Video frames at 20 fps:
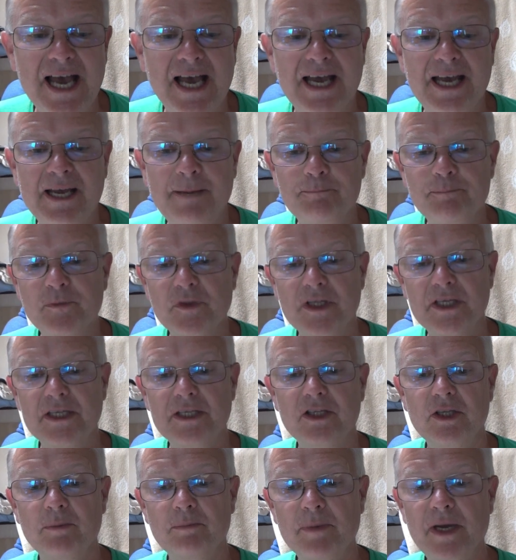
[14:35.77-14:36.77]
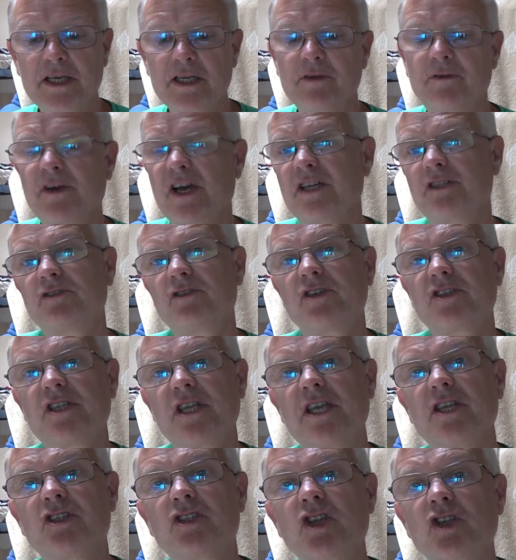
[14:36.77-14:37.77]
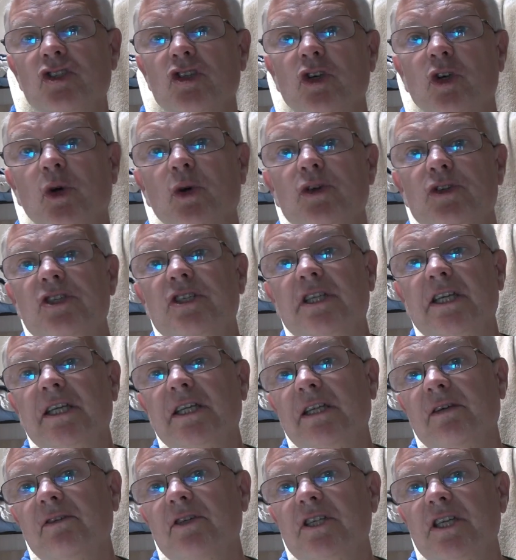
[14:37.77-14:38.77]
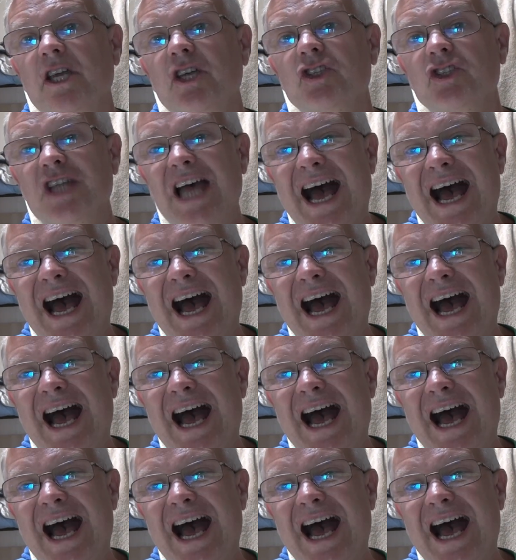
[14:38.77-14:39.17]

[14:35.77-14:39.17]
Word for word: The manufacturers say it doesn't cause skin irritation.